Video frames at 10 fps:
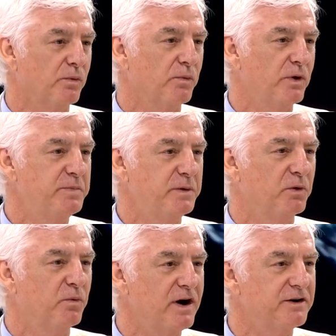When
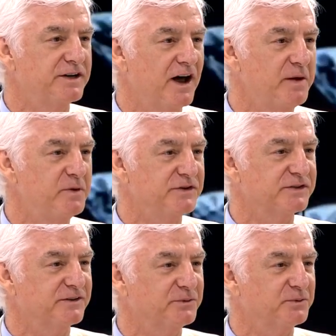people wear
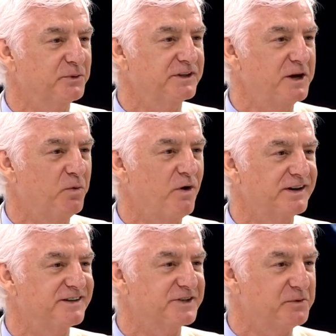diamonds, what they
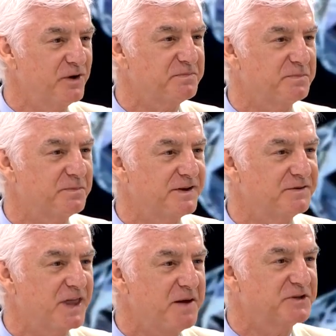want is they want
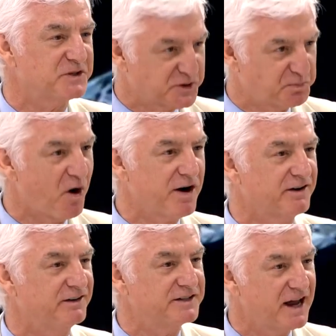them to
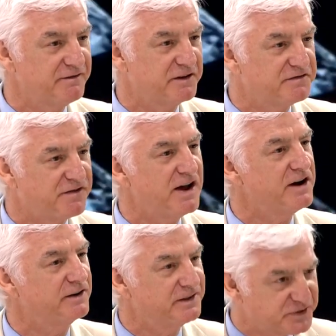sparkle and to have the
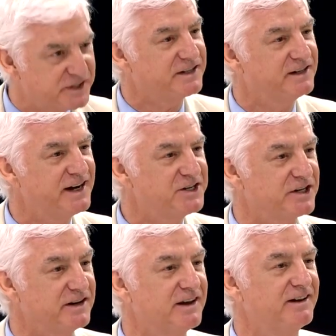fire and the
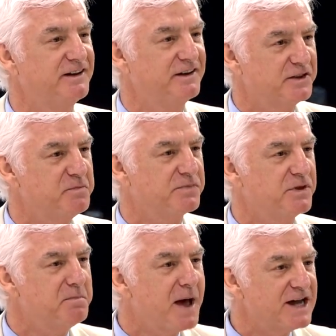scintillation,
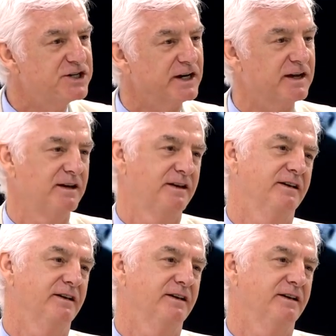the magic.